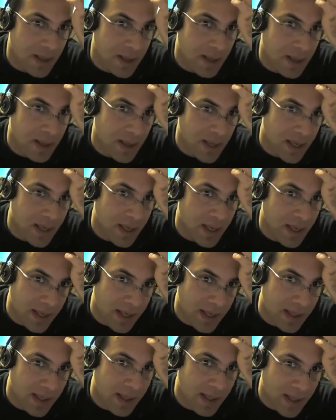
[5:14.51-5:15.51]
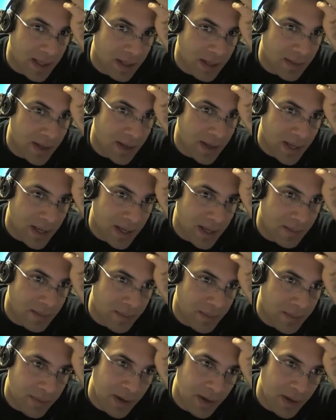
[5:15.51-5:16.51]
And I click on my
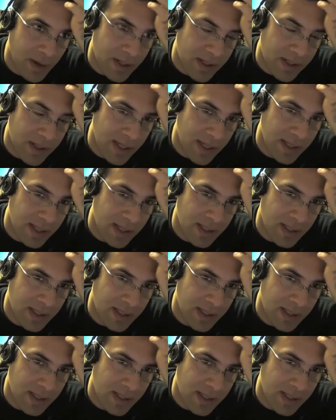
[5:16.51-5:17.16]
projects.